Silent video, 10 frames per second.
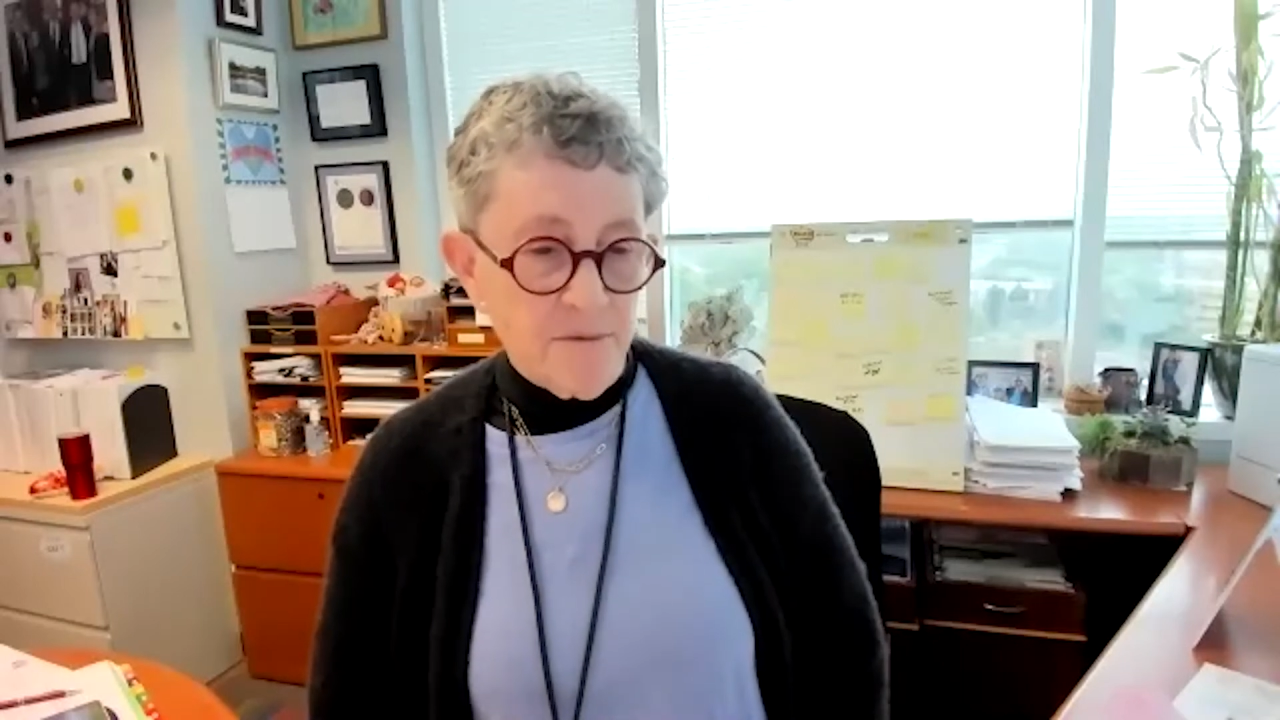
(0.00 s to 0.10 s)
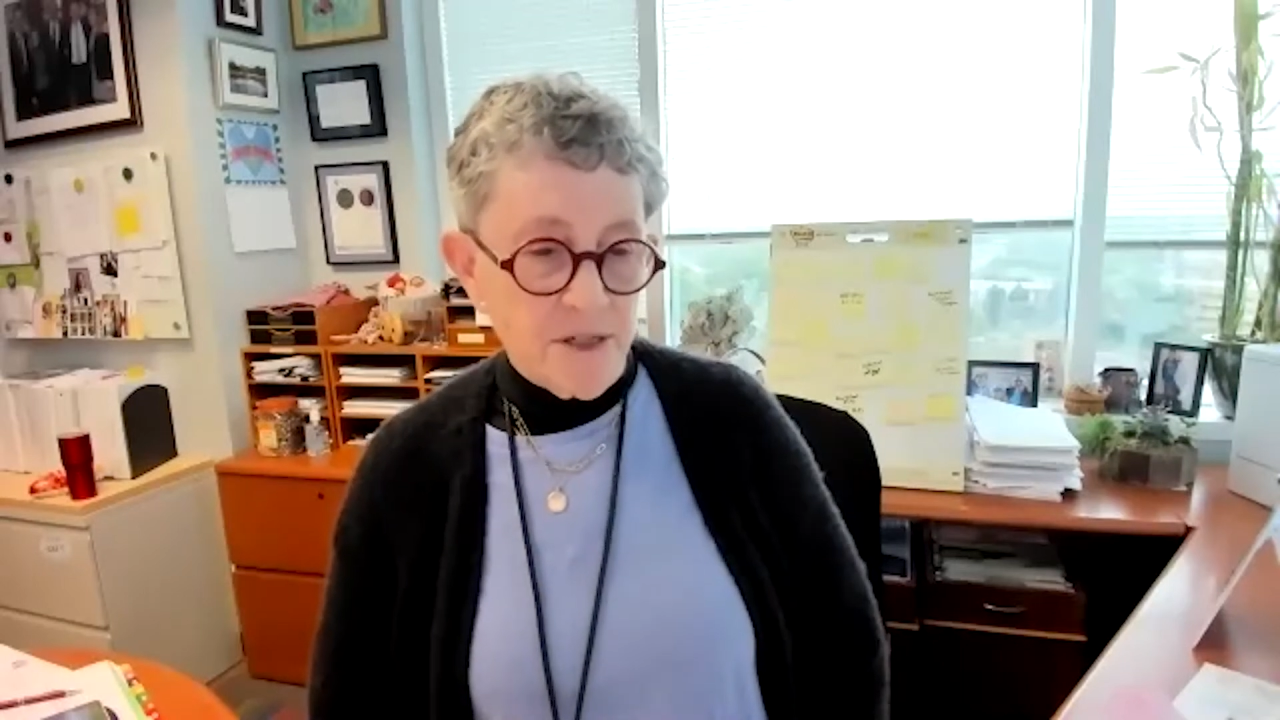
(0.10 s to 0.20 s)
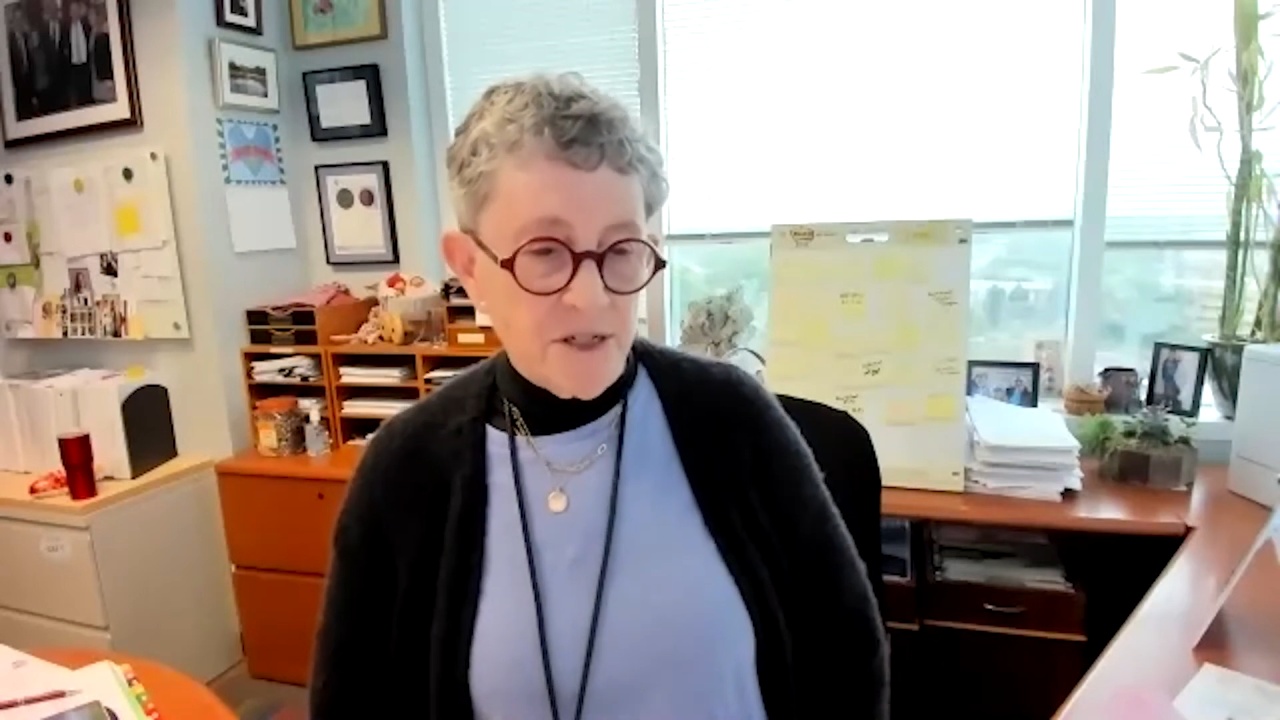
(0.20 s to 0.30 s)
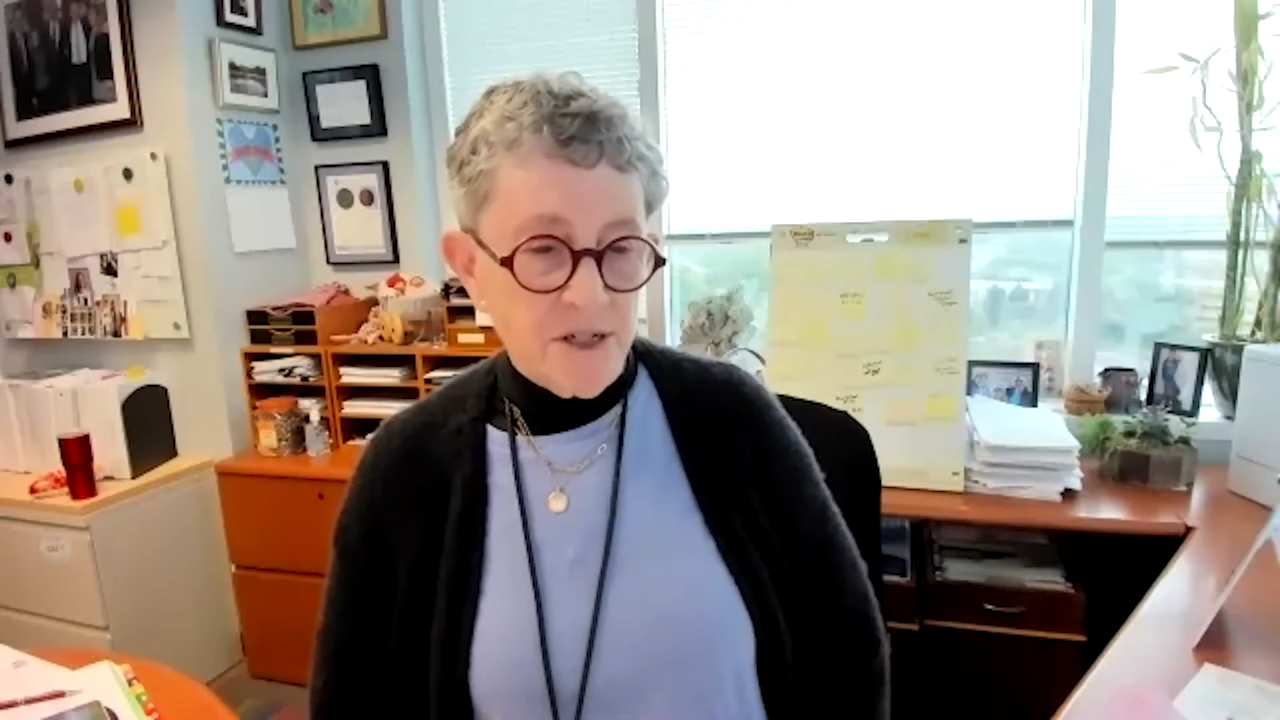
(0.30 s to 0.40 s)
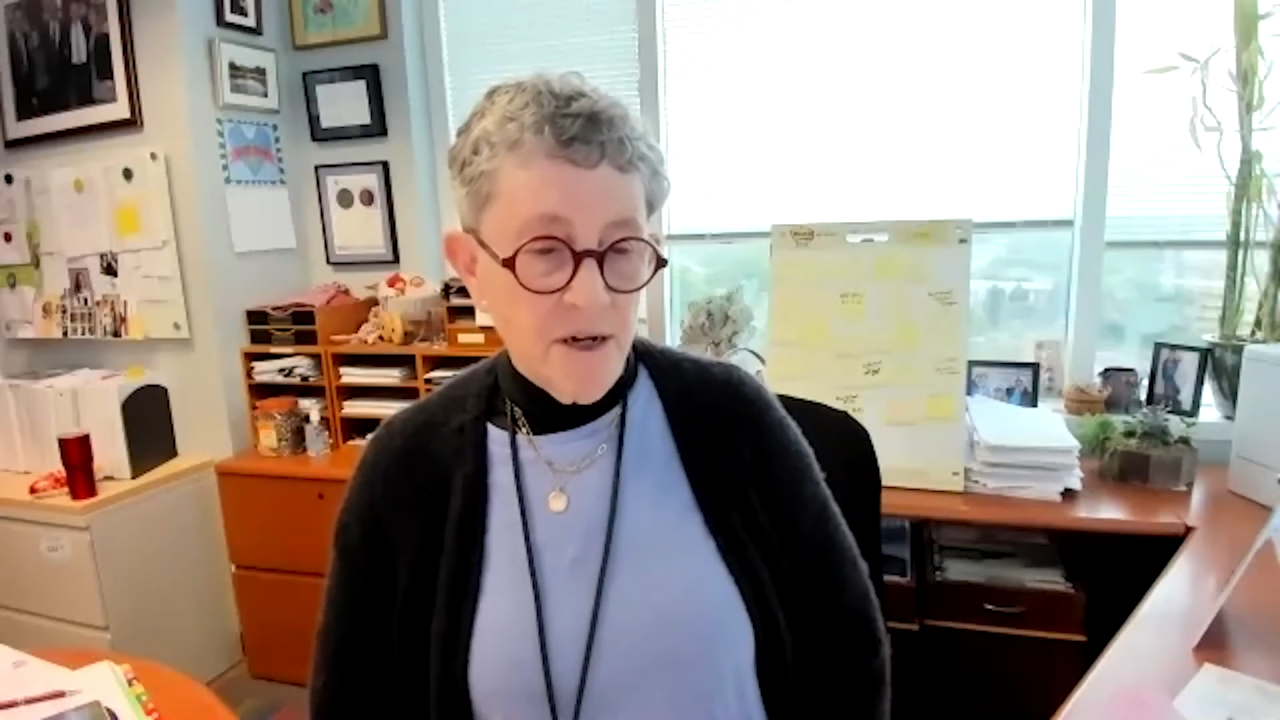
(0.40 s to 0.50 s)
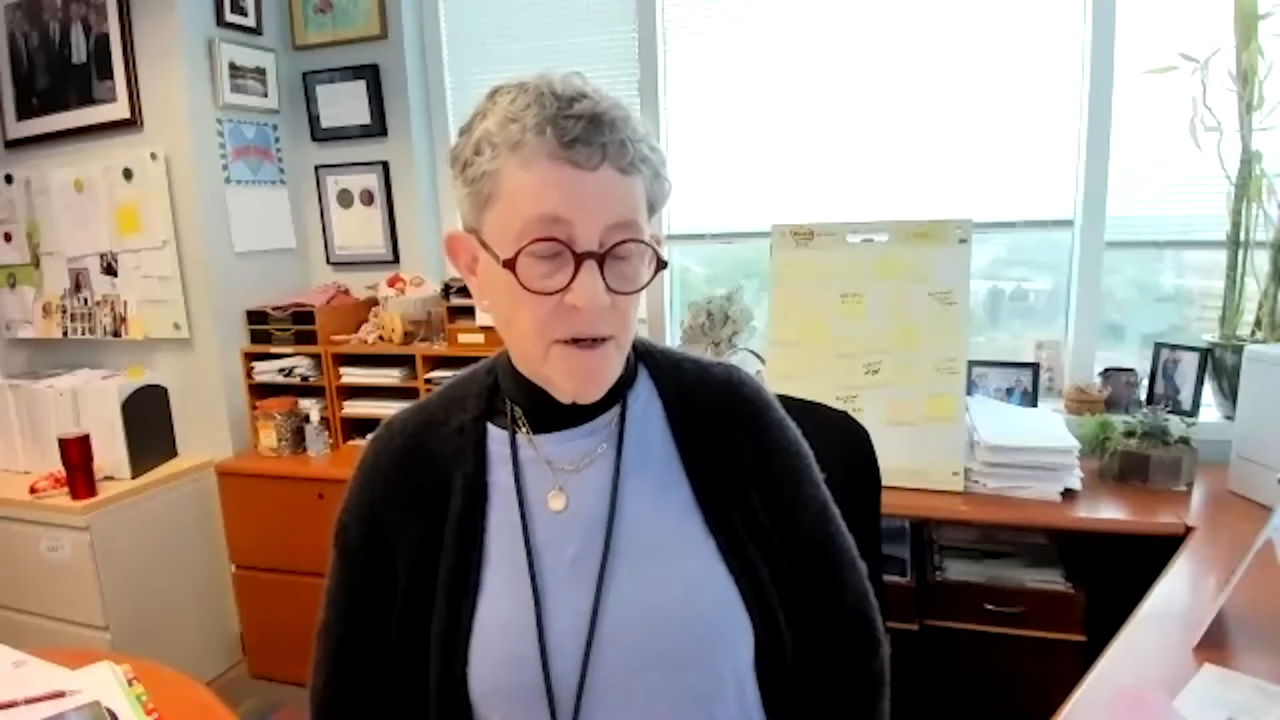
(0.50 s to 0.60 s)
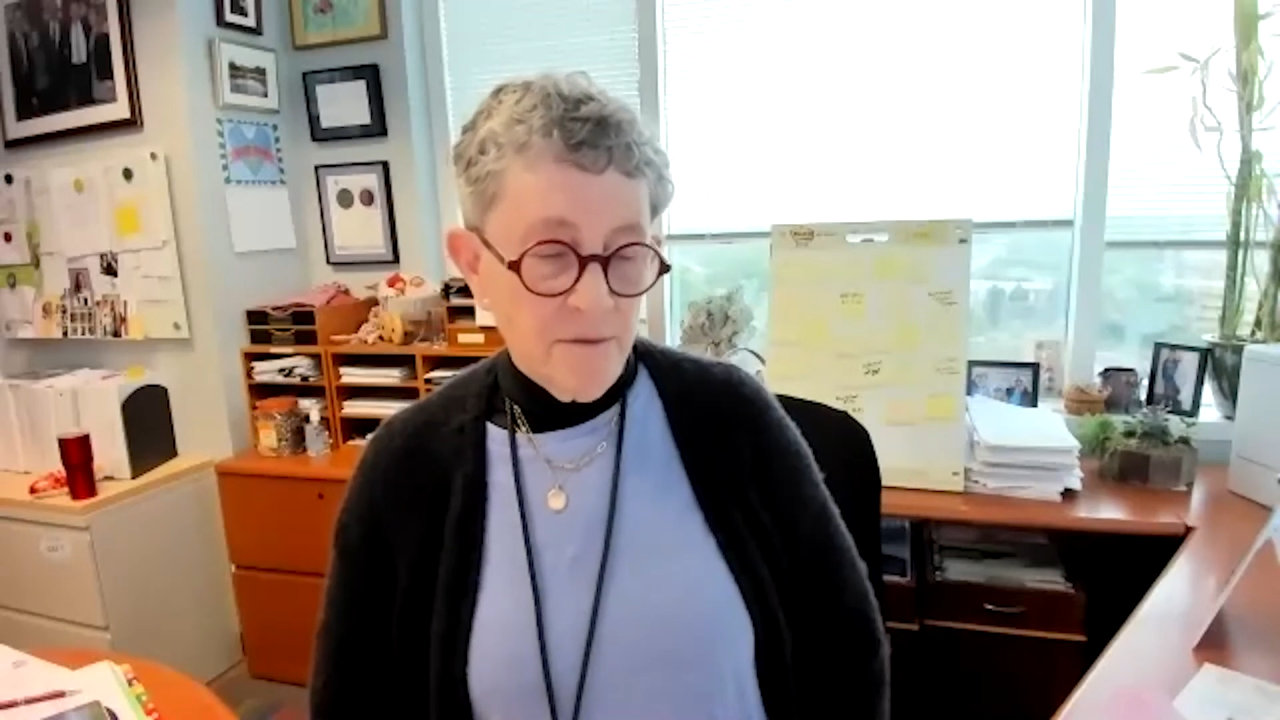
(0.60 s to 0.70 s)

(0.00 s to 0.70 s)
which